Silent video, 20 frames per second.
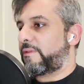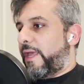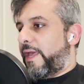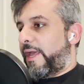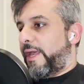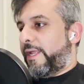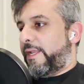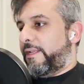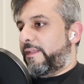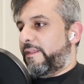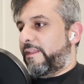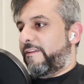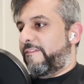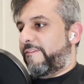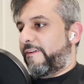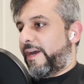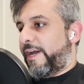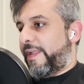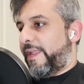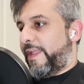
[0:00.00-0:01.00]
And
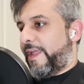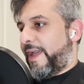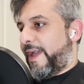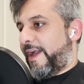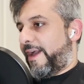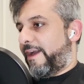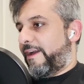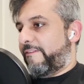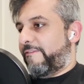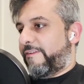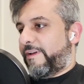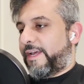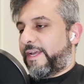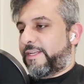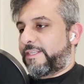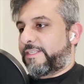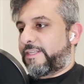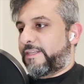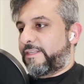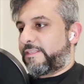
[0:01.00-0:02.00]
if I have
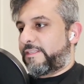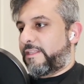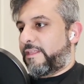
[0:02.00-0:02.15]
access,